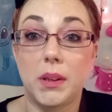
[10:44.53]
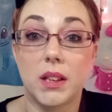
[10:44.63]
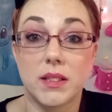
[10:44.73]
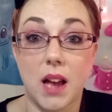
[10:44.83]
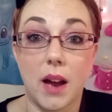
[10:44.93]

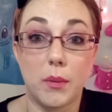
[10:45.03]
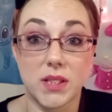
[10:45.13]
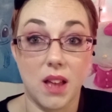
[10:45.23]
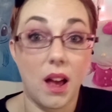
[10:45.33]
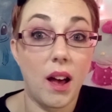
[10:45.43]
because I
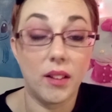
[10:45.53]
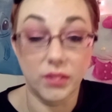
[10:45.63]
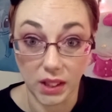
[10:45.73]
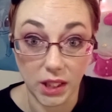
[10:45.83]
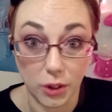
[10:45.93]
was
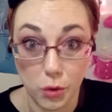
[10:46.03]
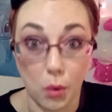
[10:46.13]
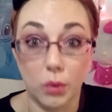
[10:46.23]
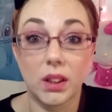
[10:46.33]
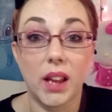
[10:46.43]
heavily
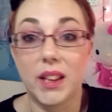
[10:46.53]
controlled.